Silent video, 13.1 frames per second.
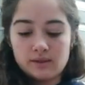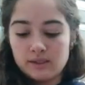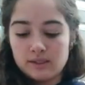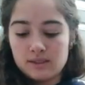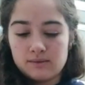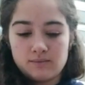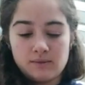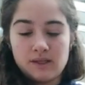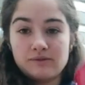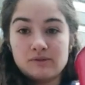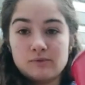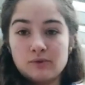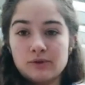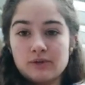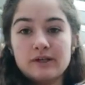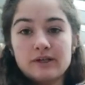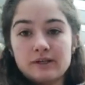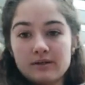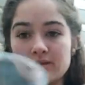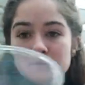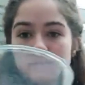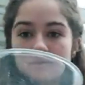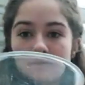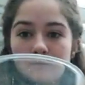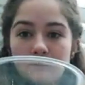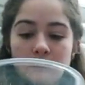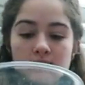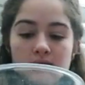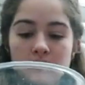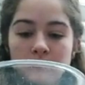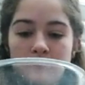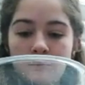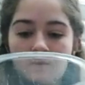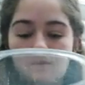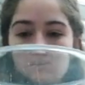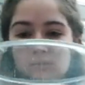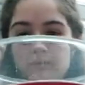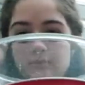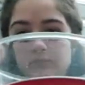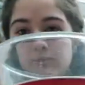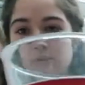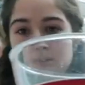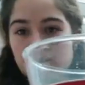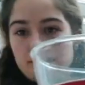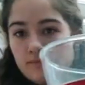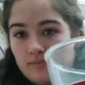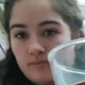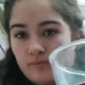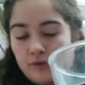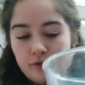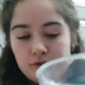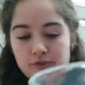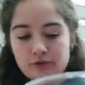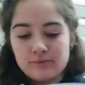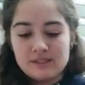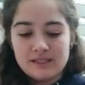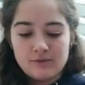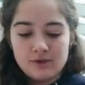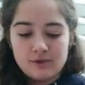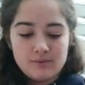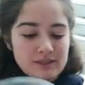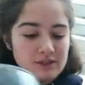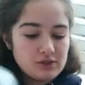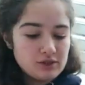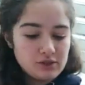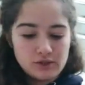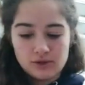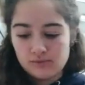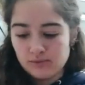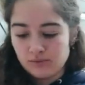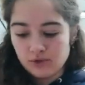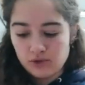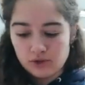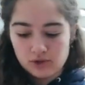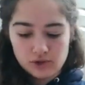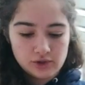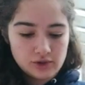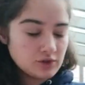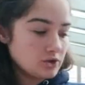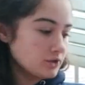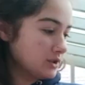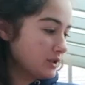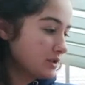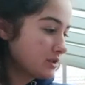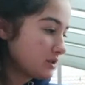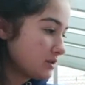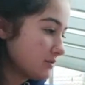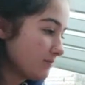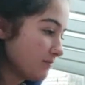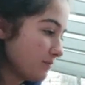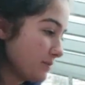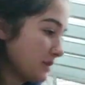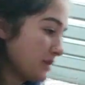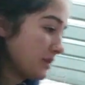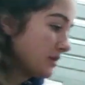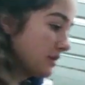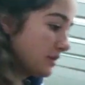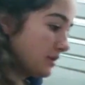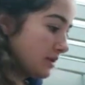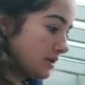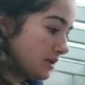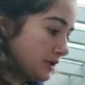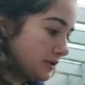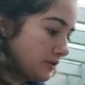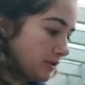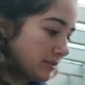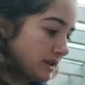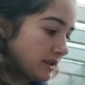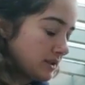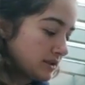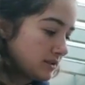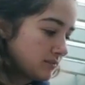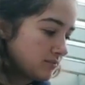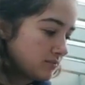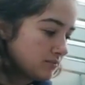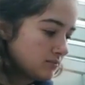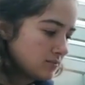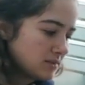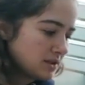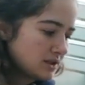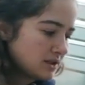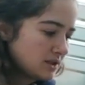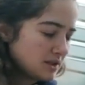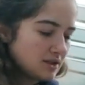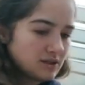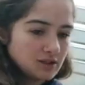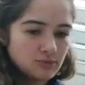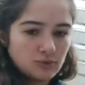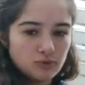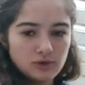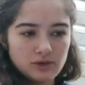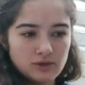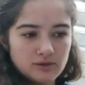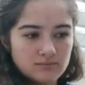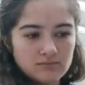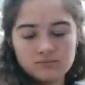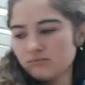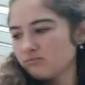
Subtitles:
This will have some water in it. We'll put the bowl on top. It's like when you melt not sugar, chocolate. And you gotta make it's like a double boiler.